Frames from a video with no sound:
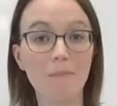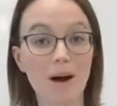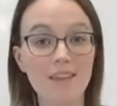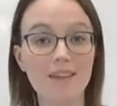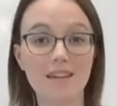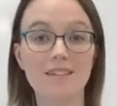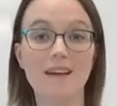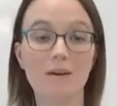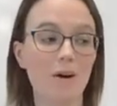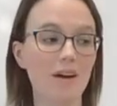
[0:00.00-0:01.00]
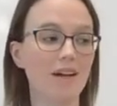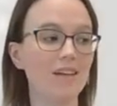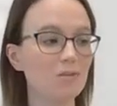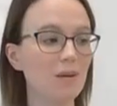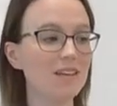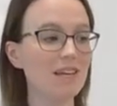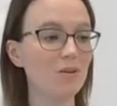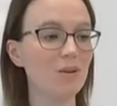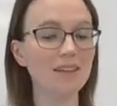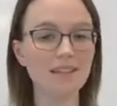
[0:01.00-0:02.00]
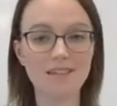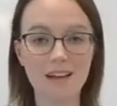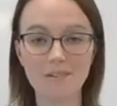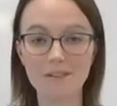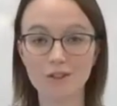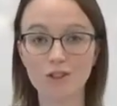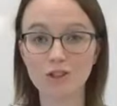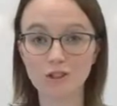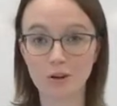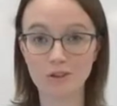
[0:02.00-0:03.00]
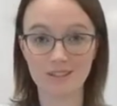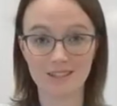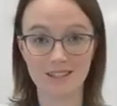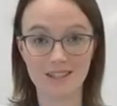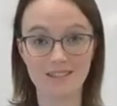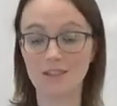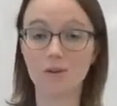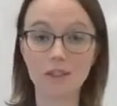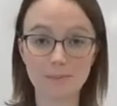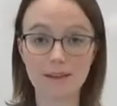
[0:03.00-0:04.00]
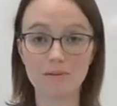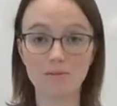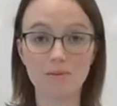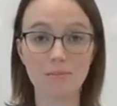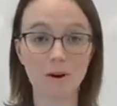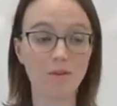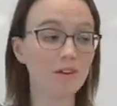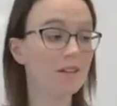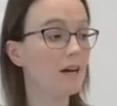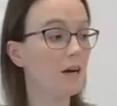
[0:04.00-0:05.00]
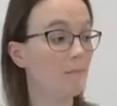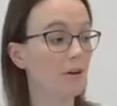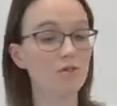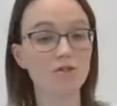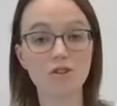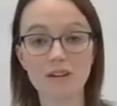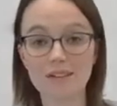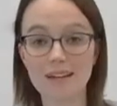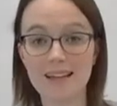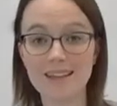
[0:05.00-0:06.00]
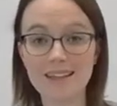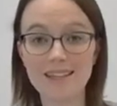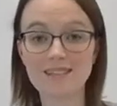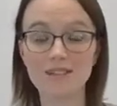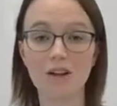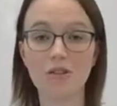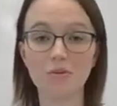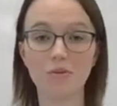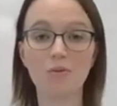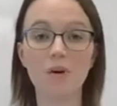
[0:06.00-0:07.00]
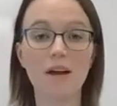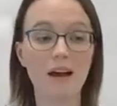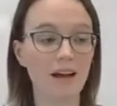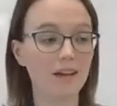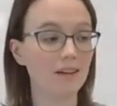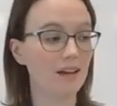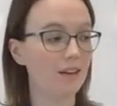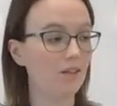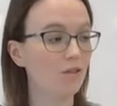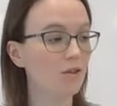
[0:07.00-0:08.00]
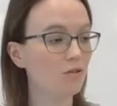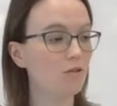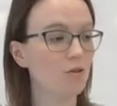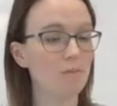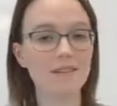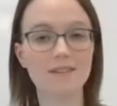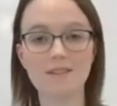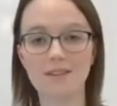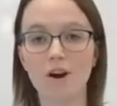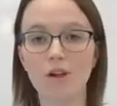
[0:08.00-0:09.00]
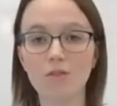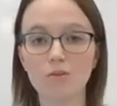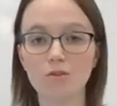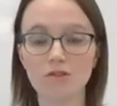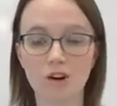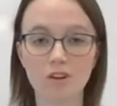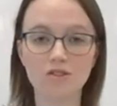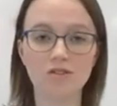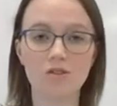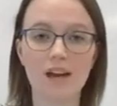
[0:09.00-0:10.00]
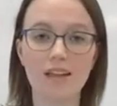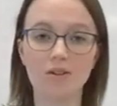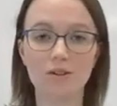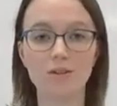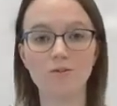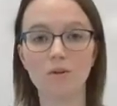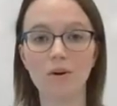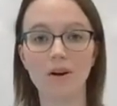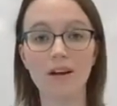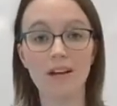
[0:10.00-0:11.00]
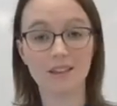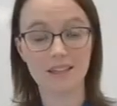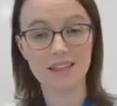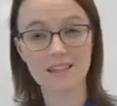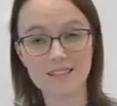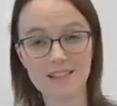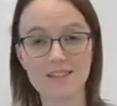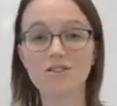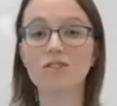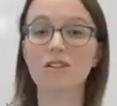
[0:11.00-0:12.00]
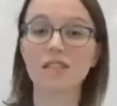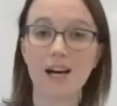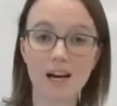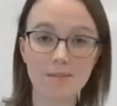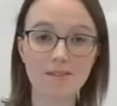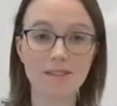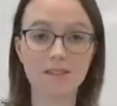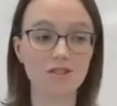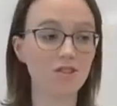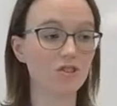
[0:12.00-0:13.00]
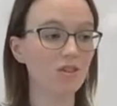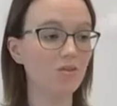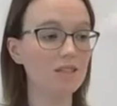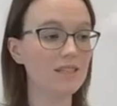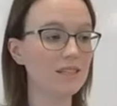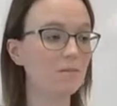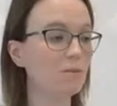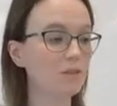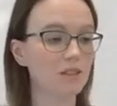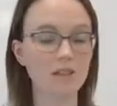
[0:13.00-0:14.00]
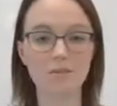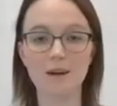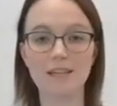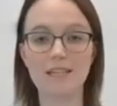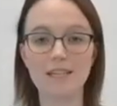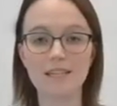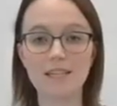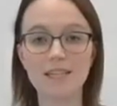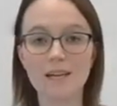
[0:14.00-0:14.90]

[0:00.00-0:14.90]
by the next day 1, I expect that you at least have a start to these. I don't expect them to be perfect, but you should have at least gone through and looked through the pieces and gone through stars in your head looking for the key signature, the time signature, different symbols that you might need